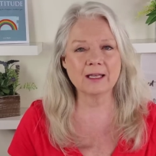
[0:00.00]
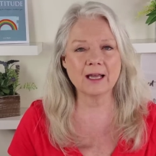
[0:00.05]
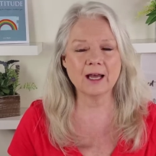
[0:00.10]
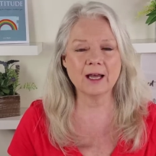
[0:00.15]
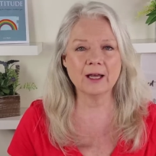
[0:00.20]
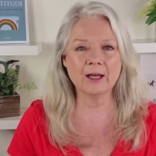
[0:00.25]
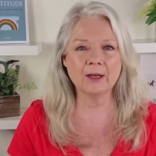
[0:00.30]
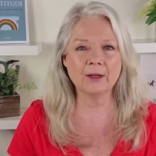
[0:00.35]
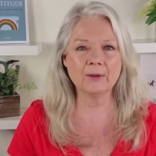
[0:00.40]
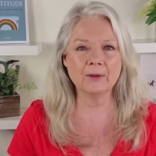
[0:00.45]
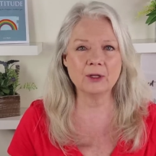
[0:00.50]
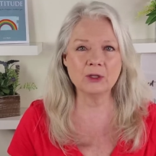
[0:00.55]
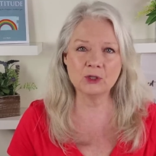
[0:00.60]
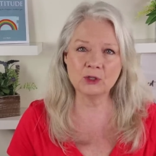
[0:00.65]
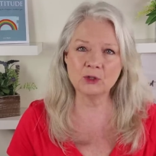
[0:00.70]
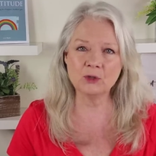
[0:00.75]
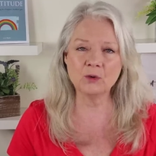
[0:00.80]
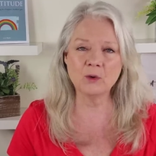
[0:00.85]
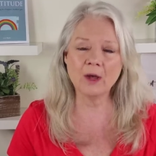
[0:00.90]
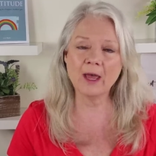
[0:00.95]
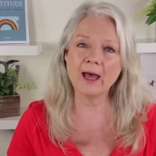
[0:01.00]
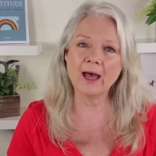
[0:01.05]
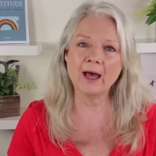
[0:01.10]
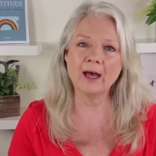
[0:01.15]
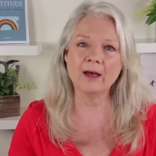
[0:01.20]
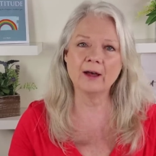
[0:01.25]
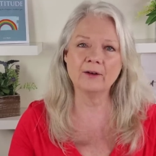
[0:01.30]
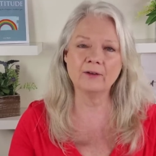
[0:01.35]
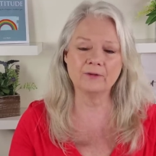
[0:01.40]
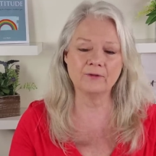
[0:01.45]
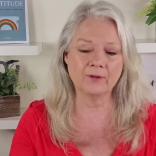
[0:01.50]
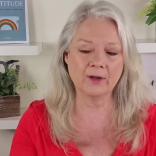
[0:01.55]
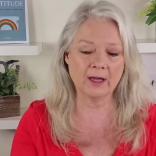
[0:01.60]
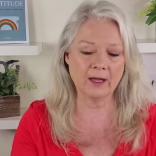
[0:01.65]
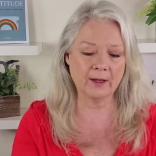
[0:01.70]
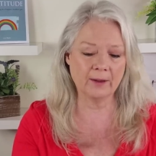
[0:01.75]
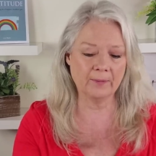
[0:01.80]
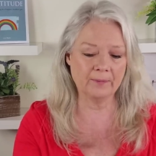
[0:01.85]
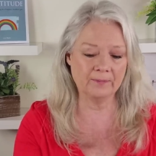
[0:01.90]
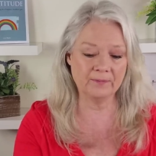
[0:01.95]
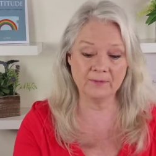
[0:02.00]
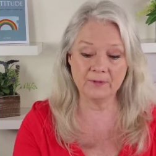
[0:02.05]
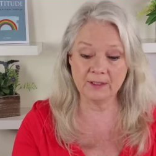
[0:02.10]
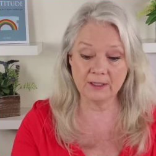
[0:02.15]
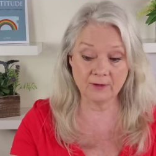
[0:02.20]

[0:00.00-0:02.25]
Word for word: uh, do have um,